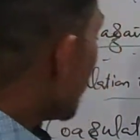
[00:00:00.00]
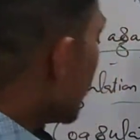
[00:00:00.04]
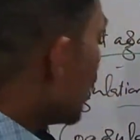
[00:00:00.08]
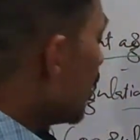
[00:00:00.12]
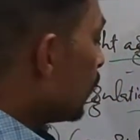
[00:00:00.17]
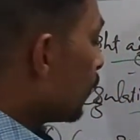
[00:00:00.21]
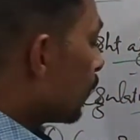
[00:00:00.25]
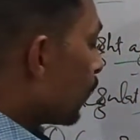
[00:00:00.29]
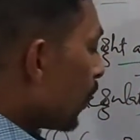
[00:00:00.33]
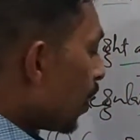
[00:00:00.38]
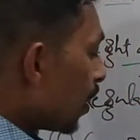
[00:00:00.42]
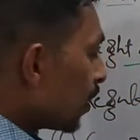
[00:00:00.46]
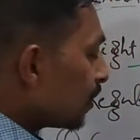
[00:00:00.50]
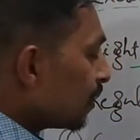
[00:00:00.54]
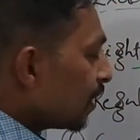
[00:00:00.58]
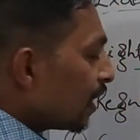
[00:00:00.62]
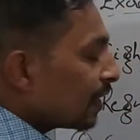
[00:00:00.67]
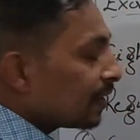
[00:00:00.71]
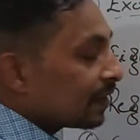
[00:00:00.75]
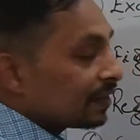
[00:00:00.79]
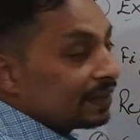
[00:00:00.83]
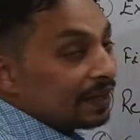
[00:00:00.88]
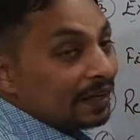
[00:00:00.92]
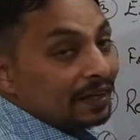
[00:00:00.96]
and for
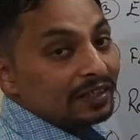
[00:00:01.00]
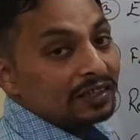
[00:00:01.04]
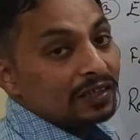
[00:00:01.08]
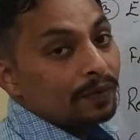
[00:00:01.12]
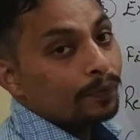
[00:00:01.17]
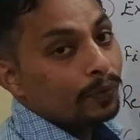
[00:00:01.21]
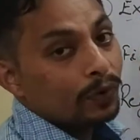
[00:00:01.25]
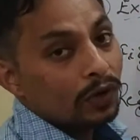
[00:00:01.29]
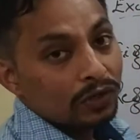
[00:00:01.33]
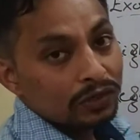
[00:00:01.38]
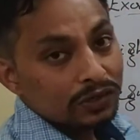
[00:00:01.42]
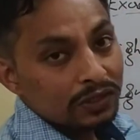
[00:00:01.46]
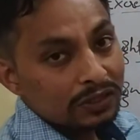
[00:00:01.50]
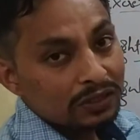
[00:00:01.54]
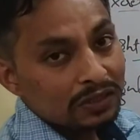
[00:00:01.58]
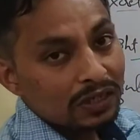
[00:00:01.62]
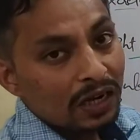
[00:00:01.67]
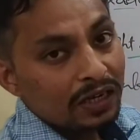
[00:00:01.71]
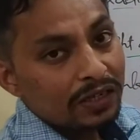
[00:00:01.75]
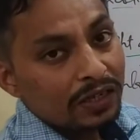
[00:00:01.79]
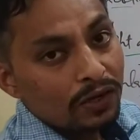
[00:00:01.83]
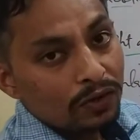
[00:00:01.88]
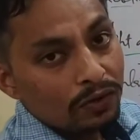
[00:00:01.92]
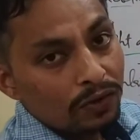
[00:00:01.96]
that there is a process
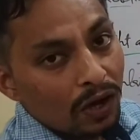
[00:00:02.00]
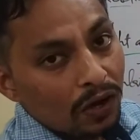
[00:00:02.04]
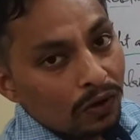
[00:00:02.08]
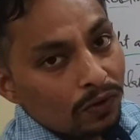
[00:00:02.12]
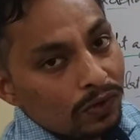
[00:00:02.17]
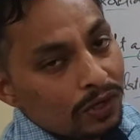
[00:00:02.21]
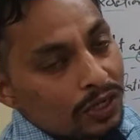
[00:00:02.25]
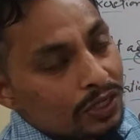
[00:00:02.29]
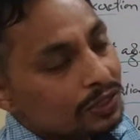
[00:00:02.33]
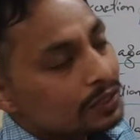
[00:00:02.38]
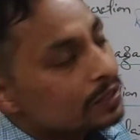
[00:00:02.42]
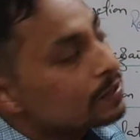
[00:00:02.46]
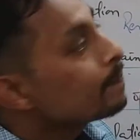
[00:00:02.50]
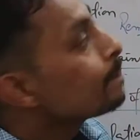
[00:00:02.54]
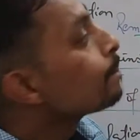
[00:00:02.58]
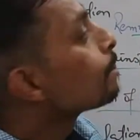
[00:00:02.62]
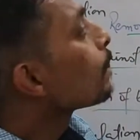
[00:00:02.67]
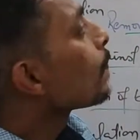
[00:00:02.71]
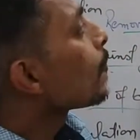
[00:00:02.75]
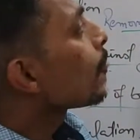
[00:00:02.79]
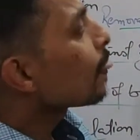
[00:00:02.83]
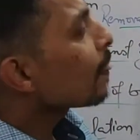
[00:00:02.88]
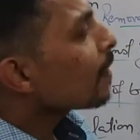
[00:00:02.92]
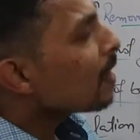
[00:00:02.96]
called the coagulation.
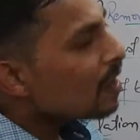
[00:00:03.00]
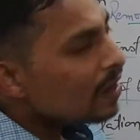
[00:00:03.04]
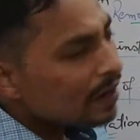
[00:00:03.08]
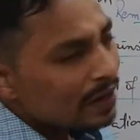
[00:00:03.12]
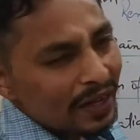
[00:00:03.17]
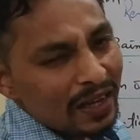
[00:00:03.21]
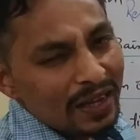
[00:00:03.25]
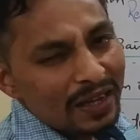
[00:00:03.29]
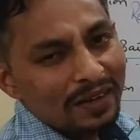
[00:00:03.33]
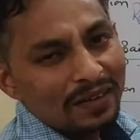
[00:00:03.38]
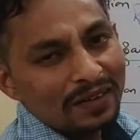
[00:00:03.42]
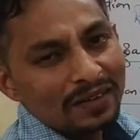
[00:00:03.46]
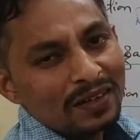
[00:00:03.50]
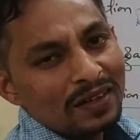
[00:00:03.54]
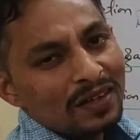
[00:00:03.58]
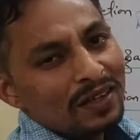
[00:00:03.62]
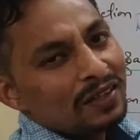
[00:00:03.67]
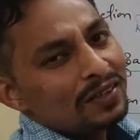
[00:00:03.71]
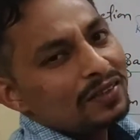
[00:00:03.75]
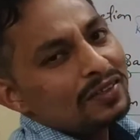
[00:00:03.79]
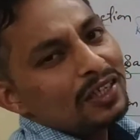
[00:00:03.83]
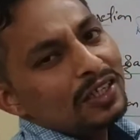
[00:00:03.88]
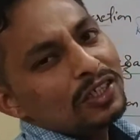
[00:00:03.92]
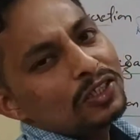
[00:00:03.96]
Again,
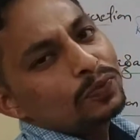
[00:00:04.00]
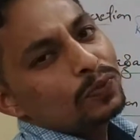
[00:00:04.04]
this